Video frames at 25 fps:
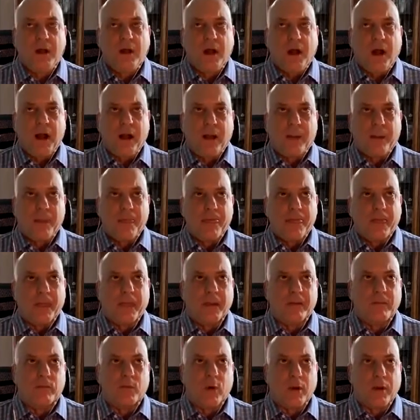
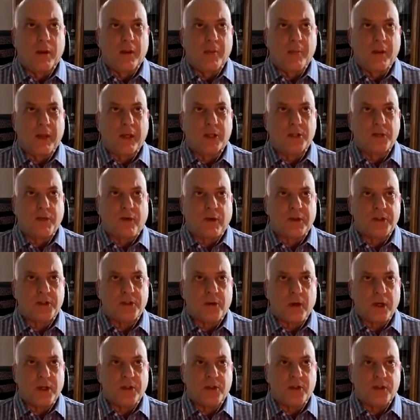One of the biggest
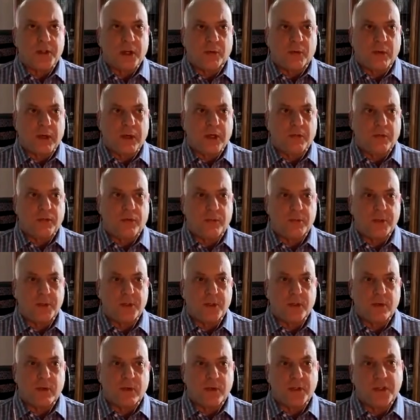frustrations that we hear from
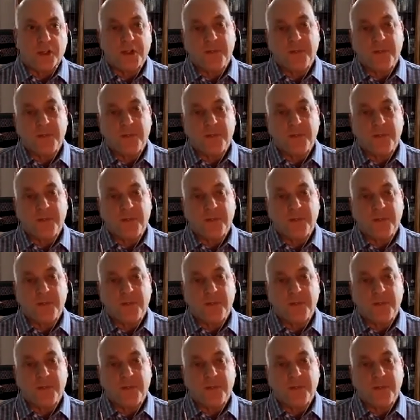students,